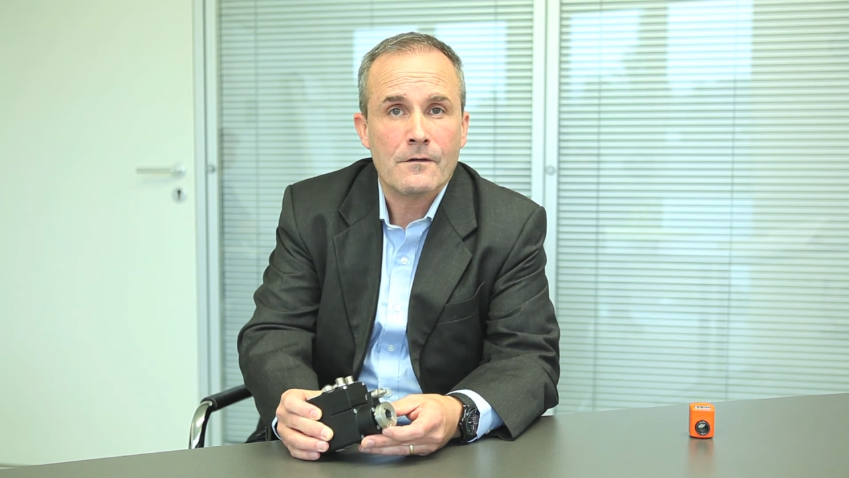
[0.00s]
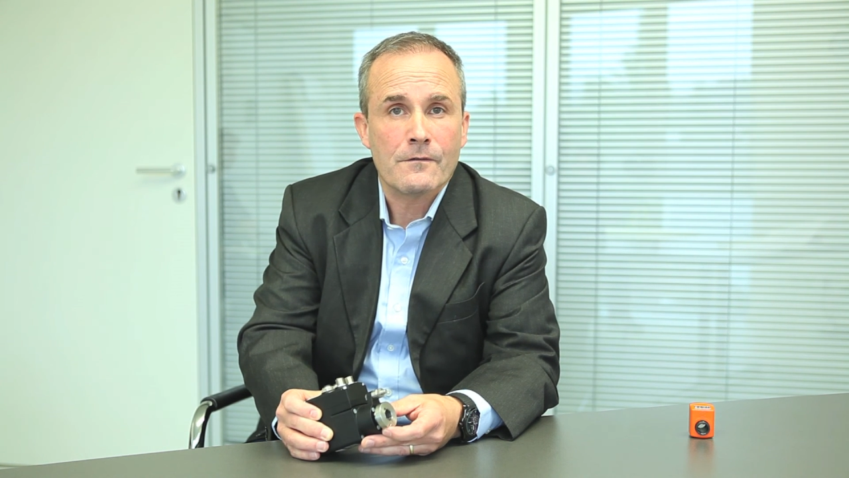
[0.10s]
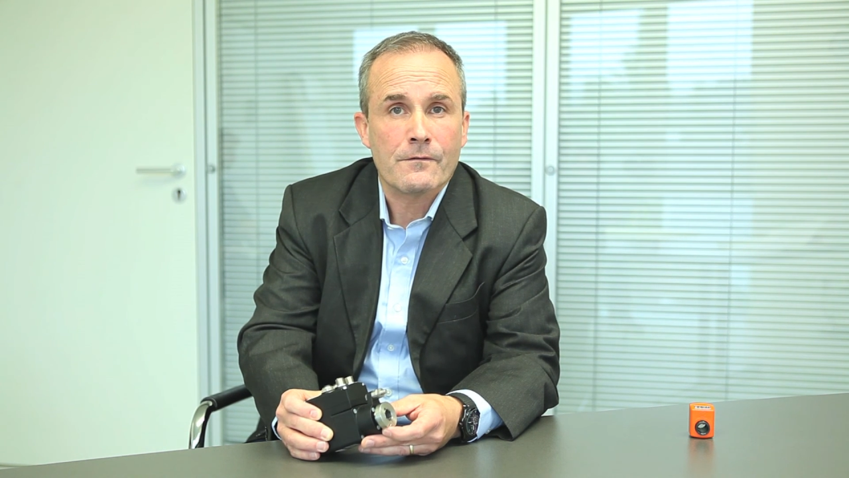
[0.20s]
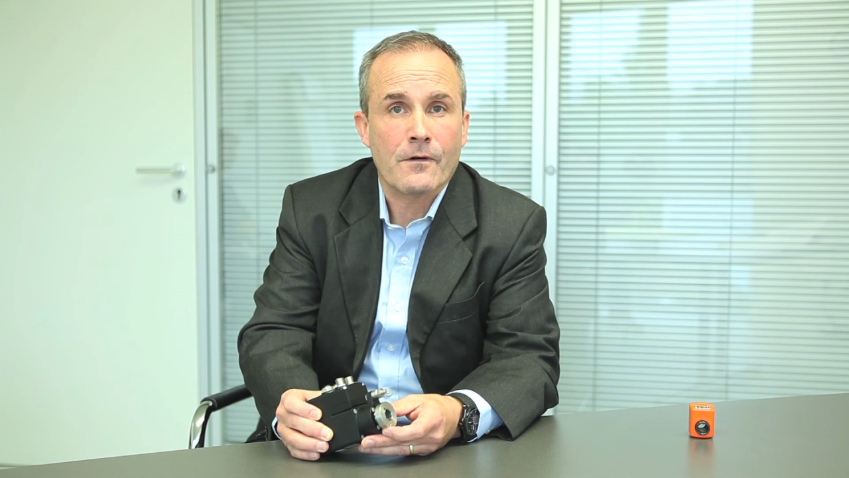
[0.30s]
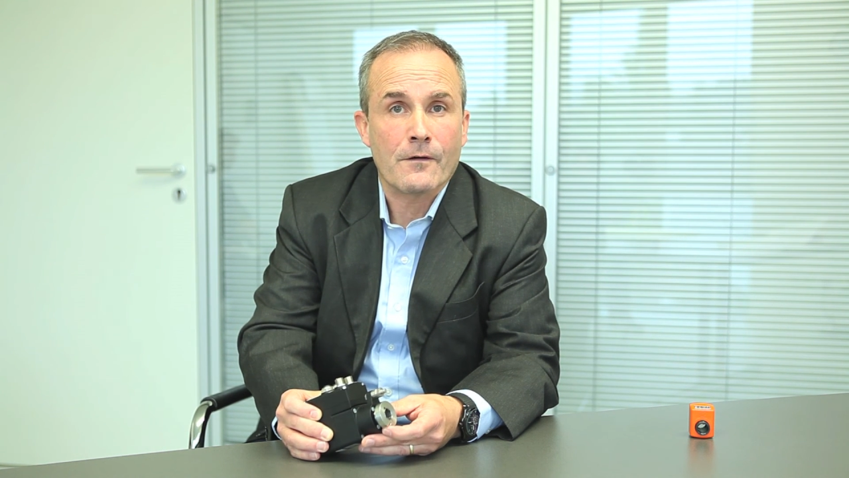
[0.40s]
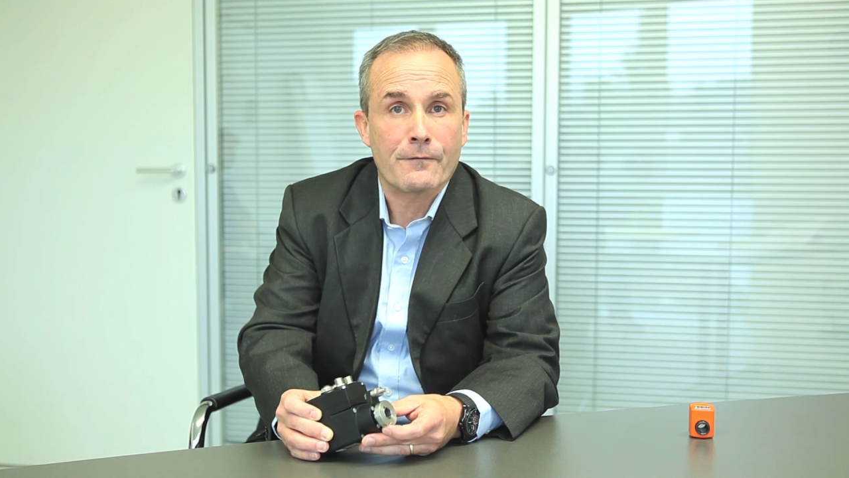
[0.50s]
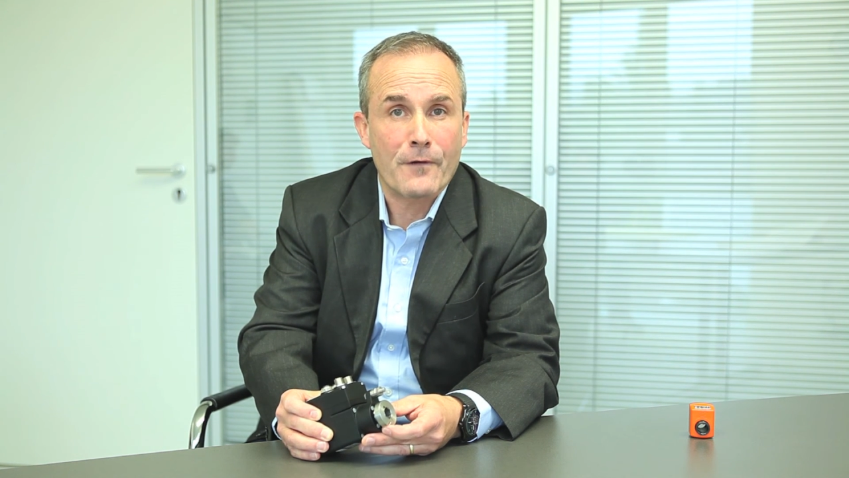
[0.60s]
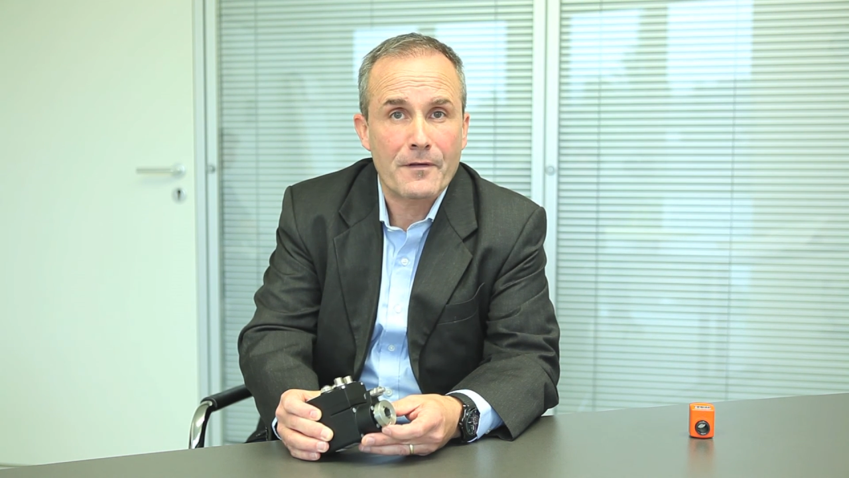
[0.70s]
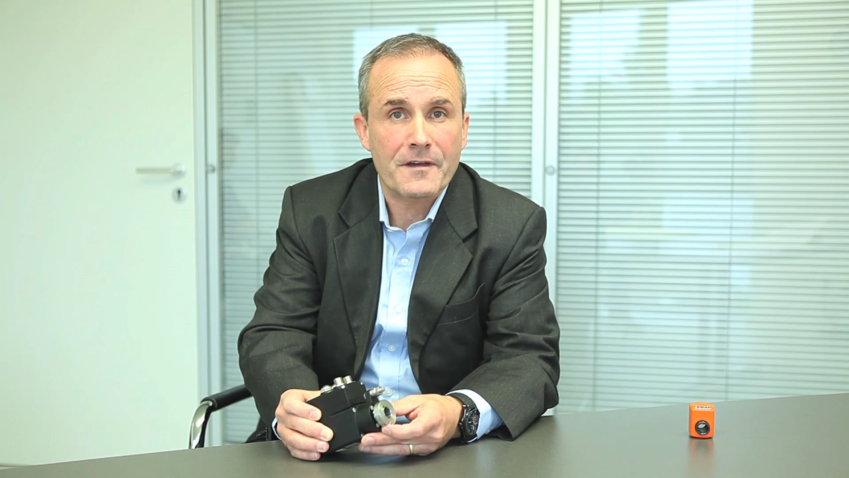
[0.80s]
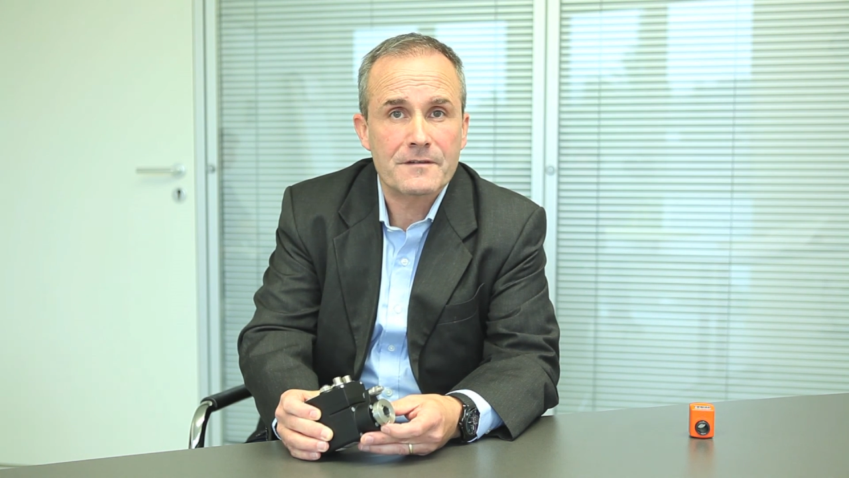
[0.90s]
For
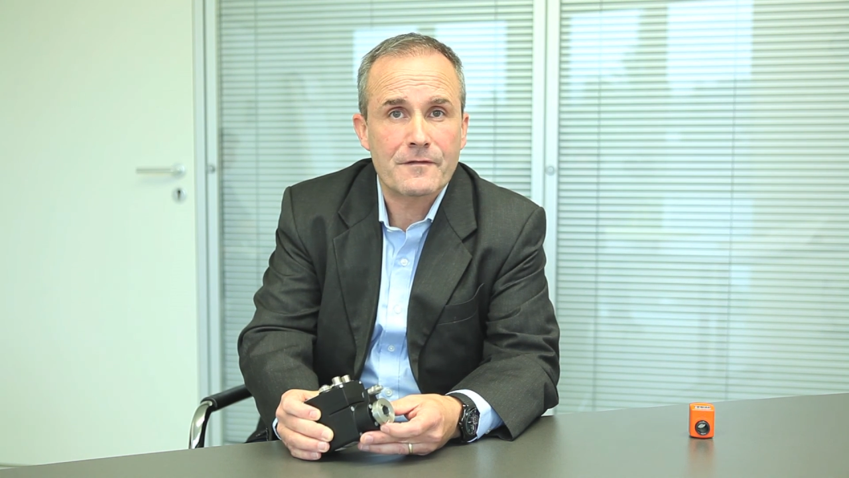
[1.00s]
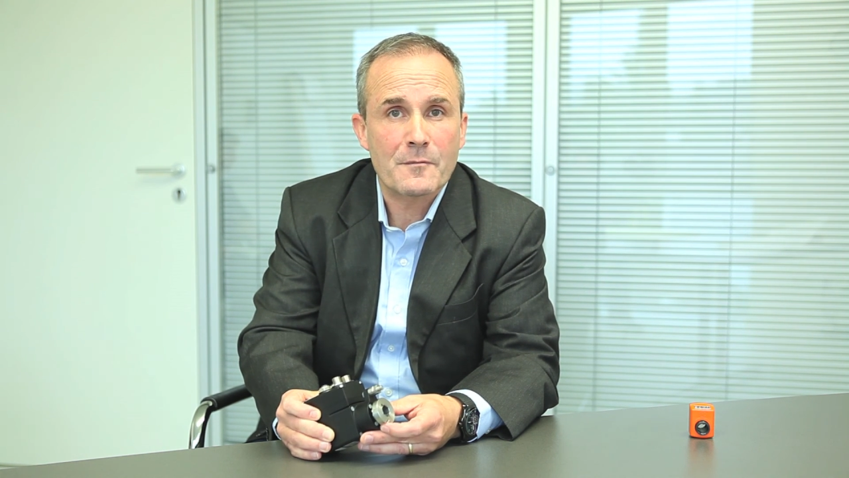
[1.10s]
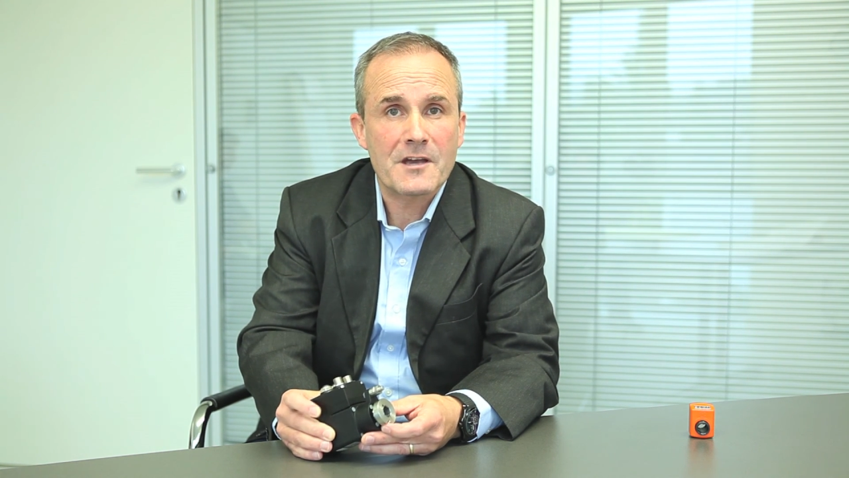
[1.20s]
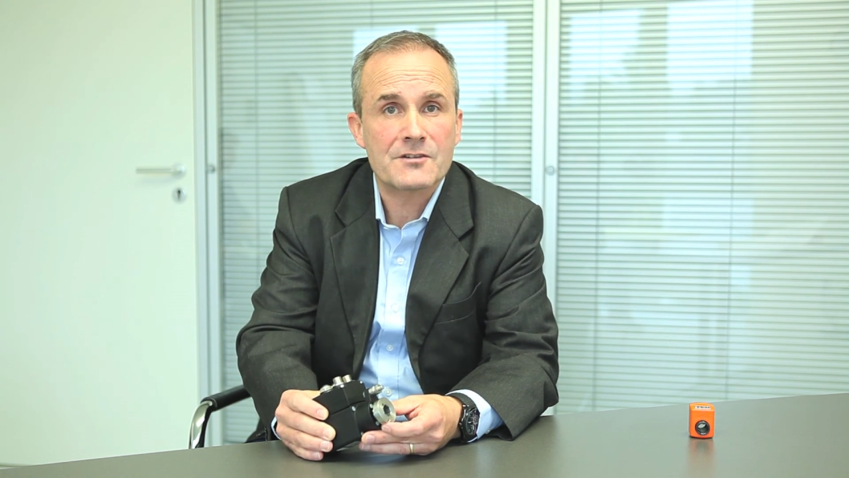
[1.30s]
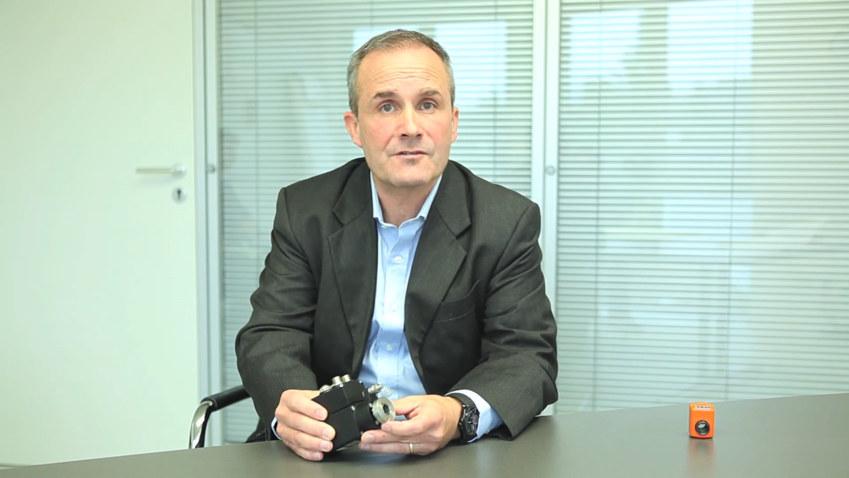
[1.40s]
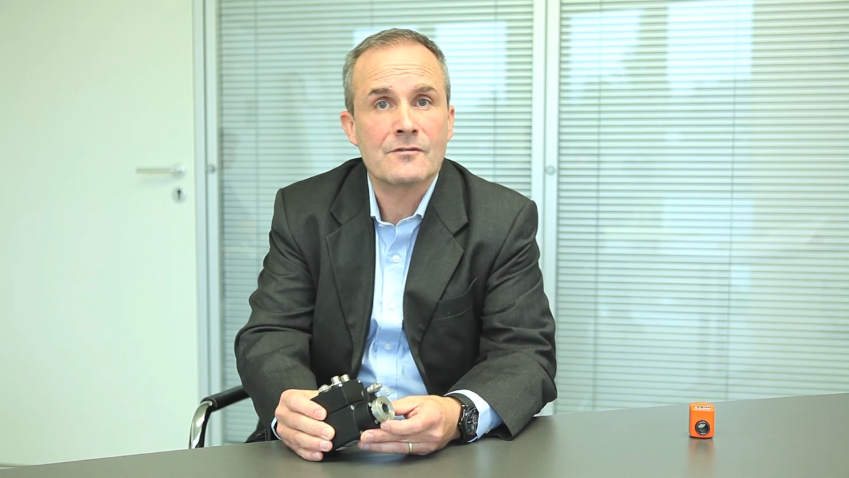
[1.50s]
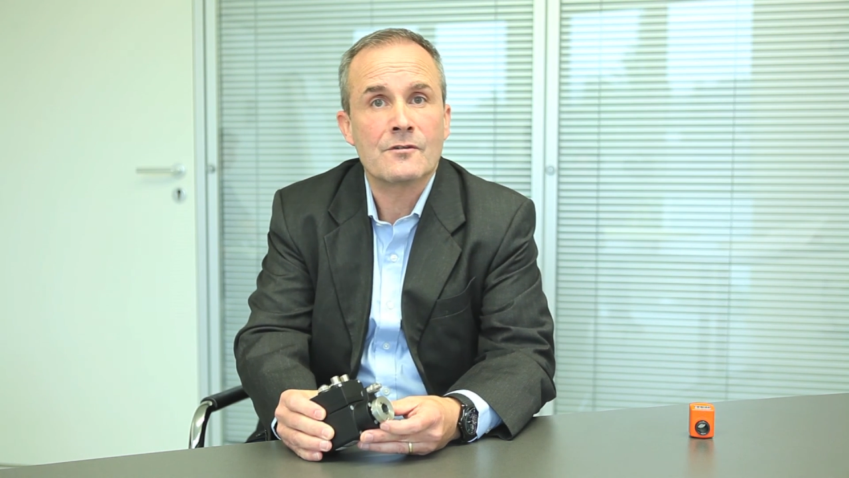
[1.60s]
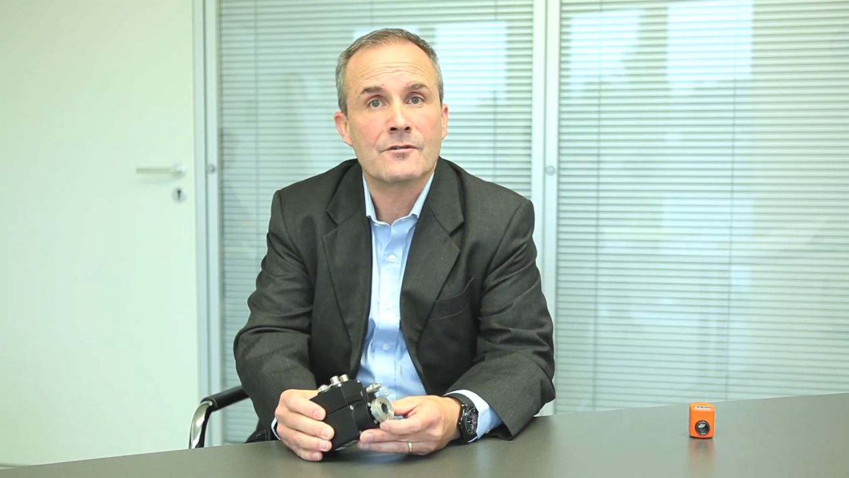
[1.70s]
further information,